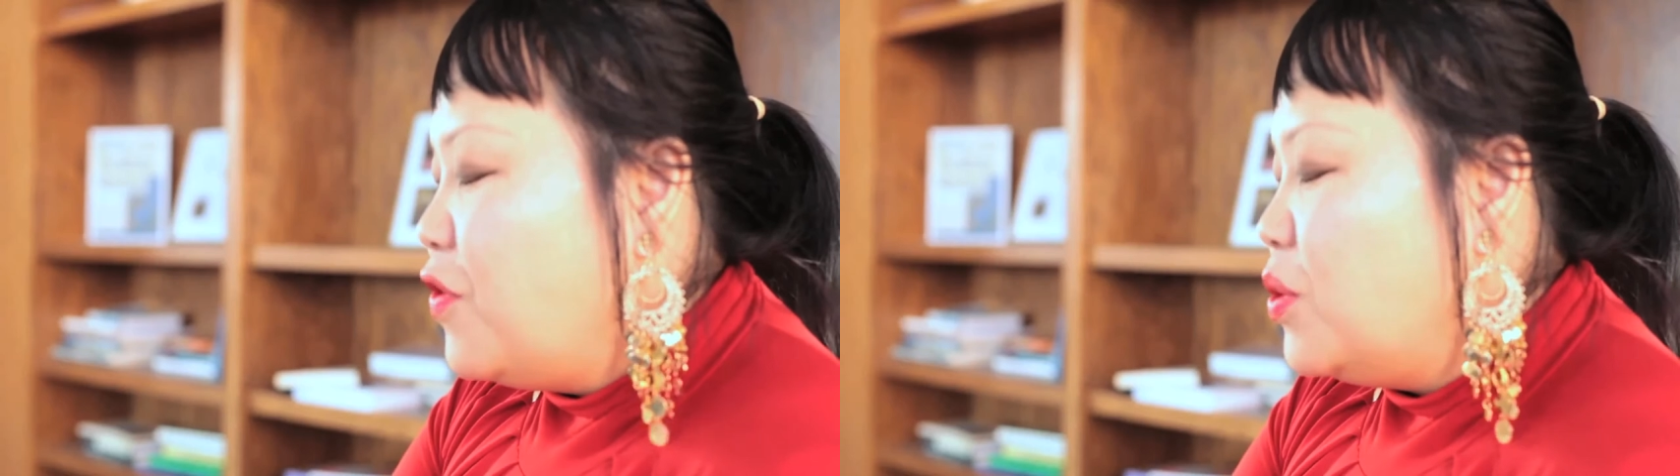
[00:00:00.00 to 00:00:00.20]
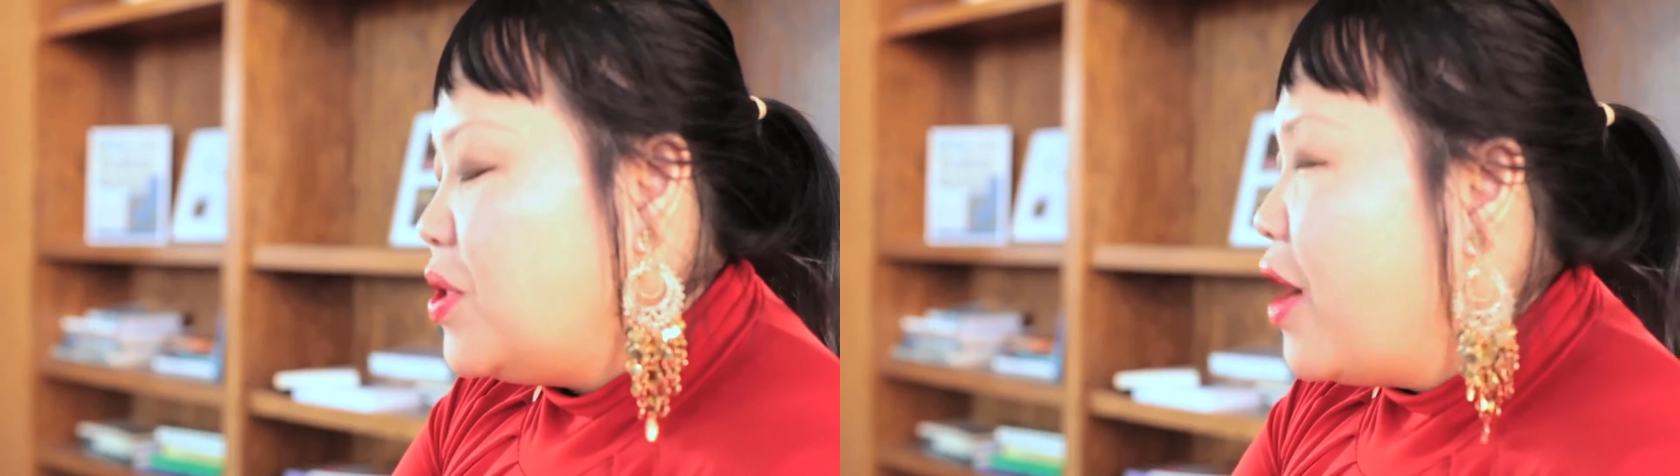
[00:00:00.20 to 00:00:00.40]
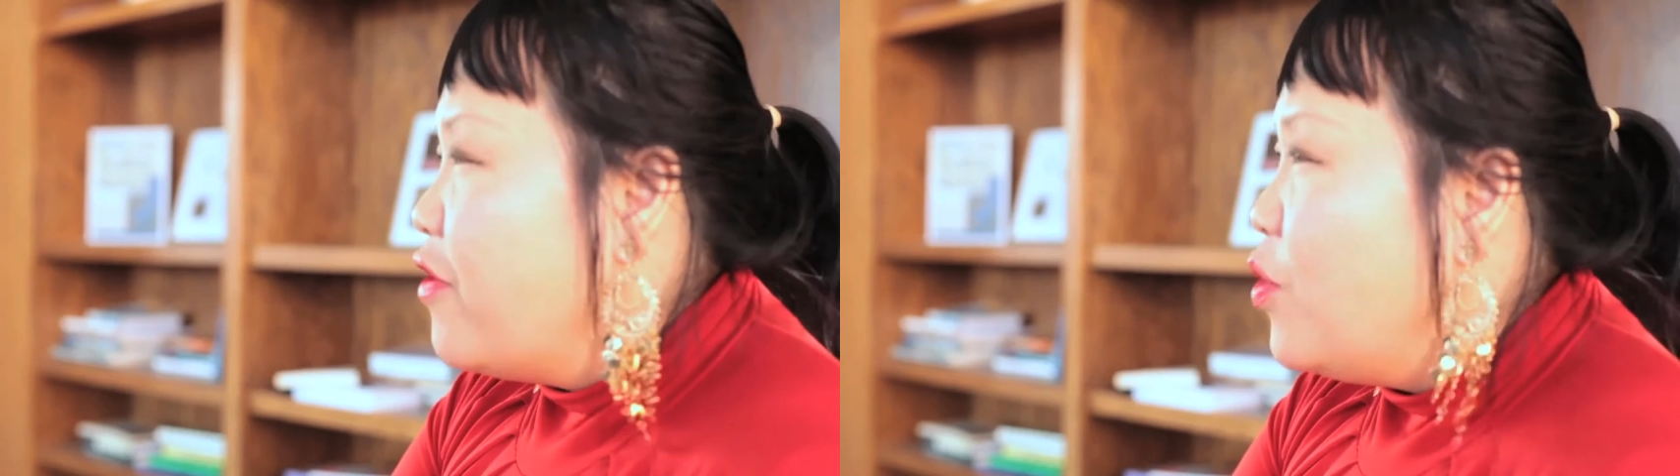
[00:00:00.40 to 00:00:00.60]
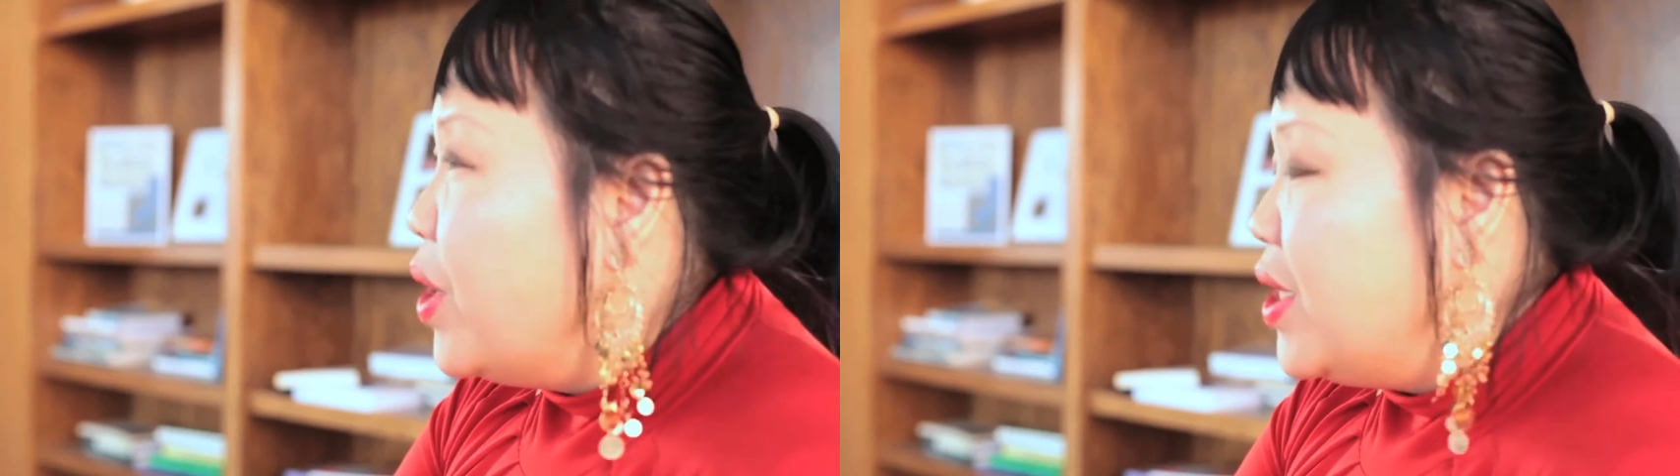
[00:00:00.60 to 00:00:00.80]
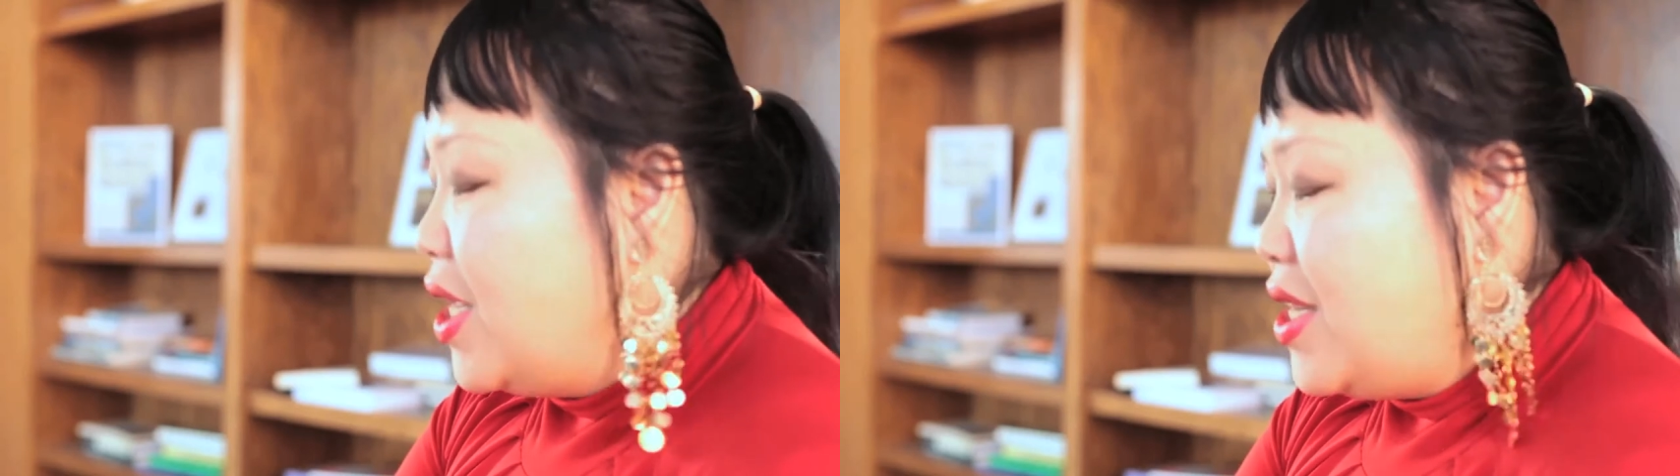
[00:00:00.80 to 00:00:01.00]
fooled
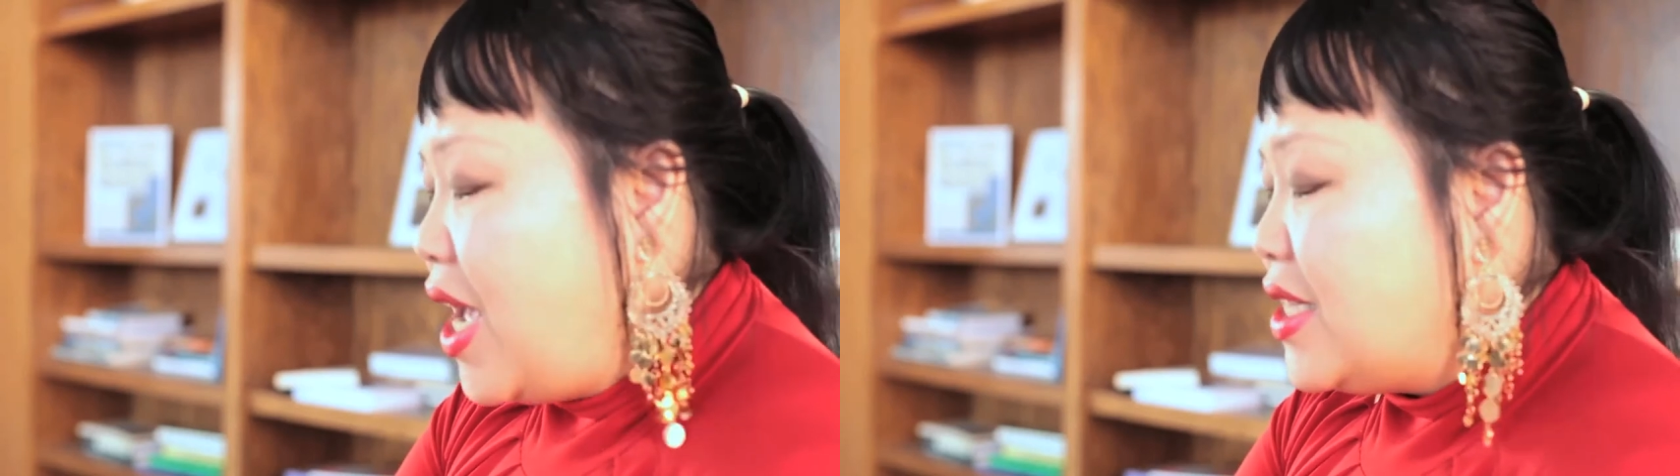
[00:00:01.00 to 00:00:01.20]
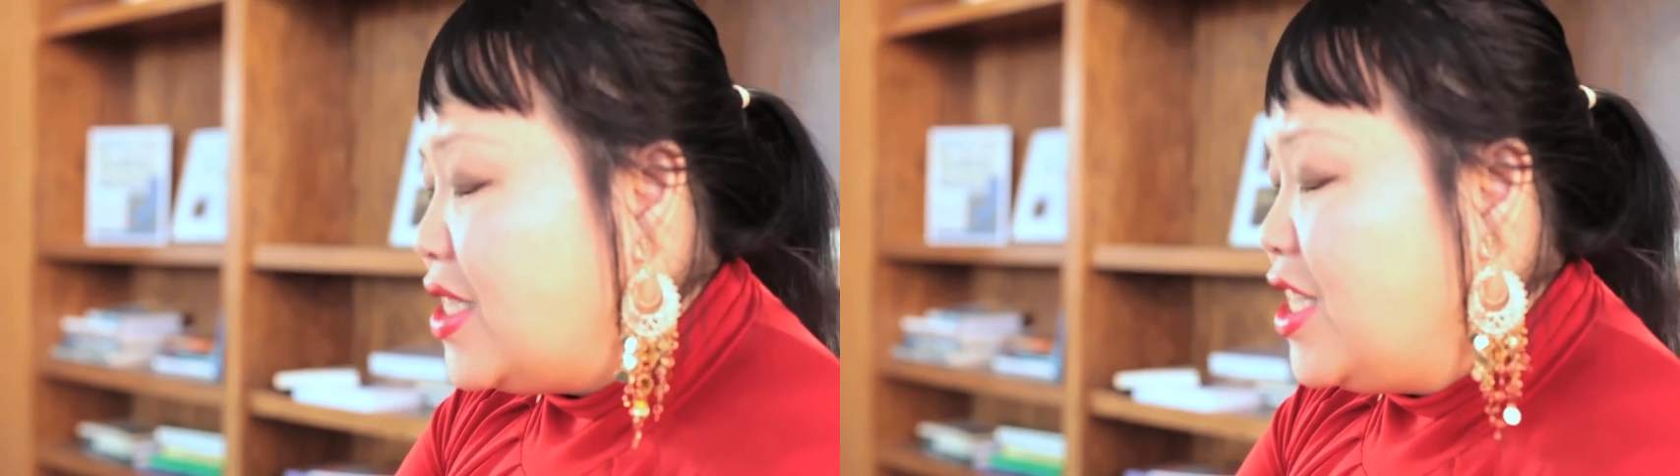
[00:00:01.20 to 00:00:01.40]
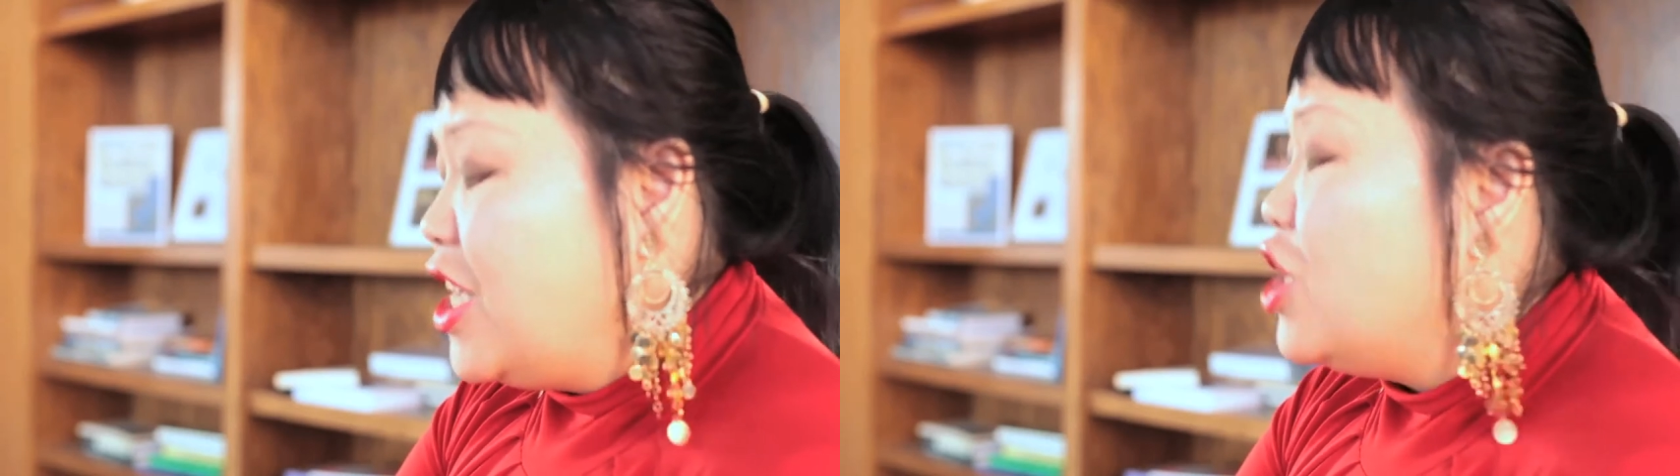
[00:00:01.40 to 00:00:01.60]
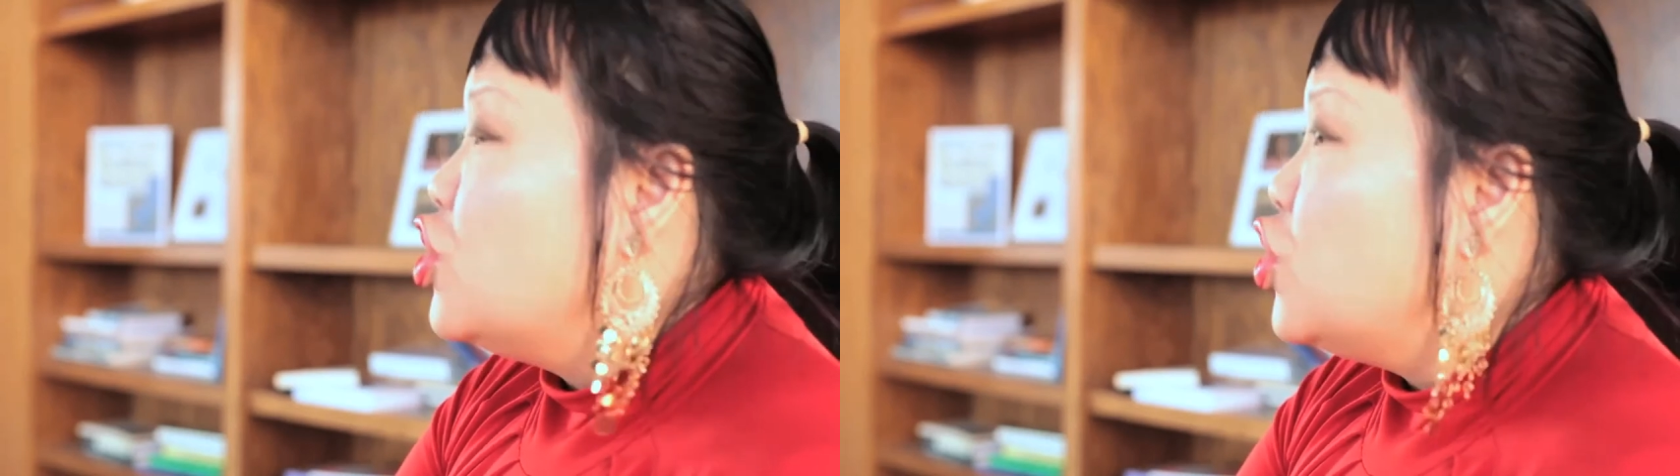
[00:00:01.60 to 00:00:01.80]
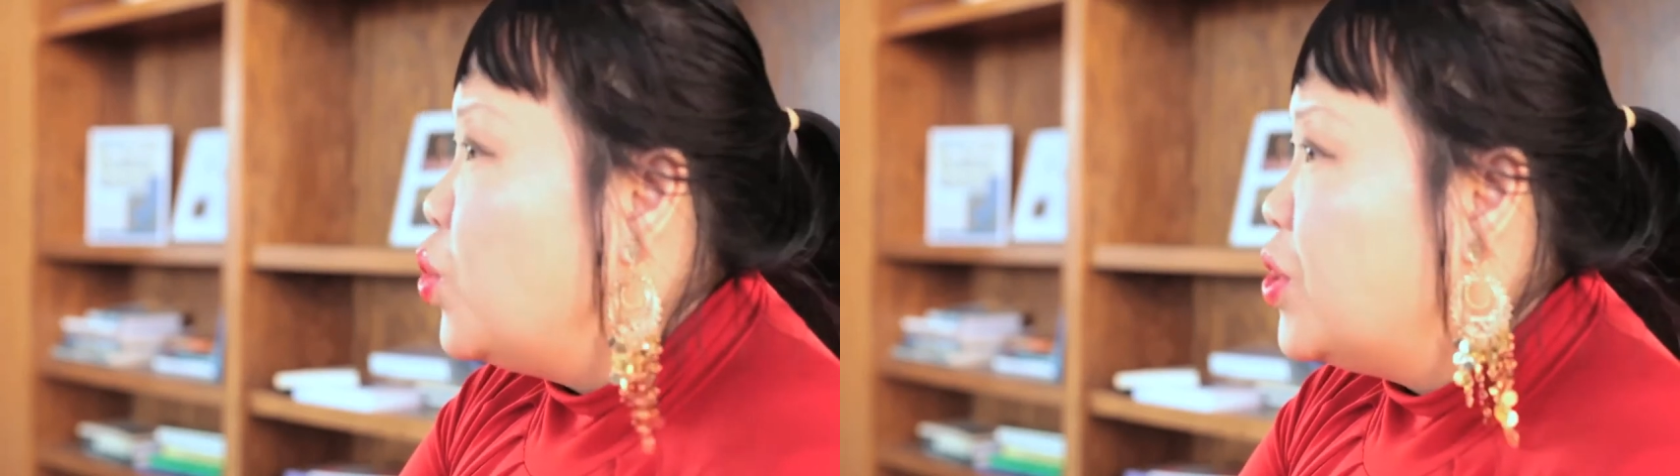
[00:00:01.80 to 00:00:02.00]
everyone in not seeing
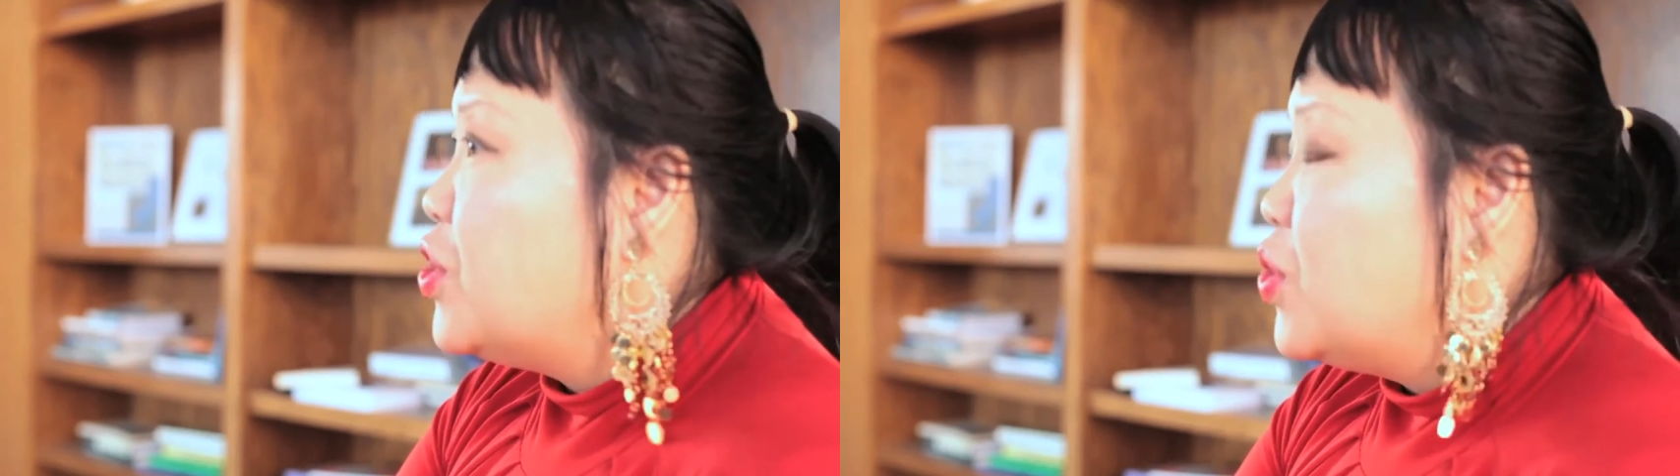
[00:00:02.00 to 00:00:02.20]
Shua's